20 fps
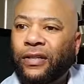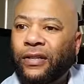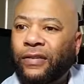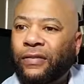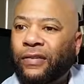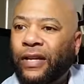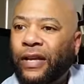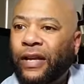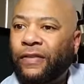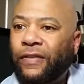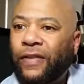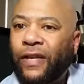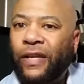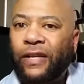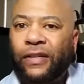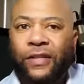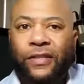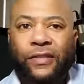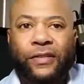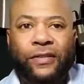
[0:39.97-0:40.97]
All right, I
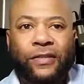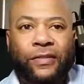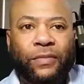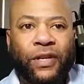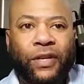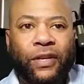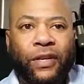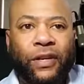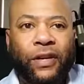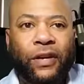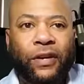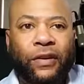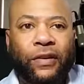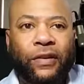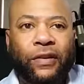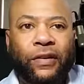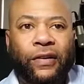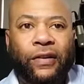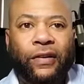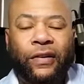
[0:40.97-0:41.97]
think this is me
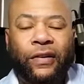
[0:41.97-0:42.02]
here.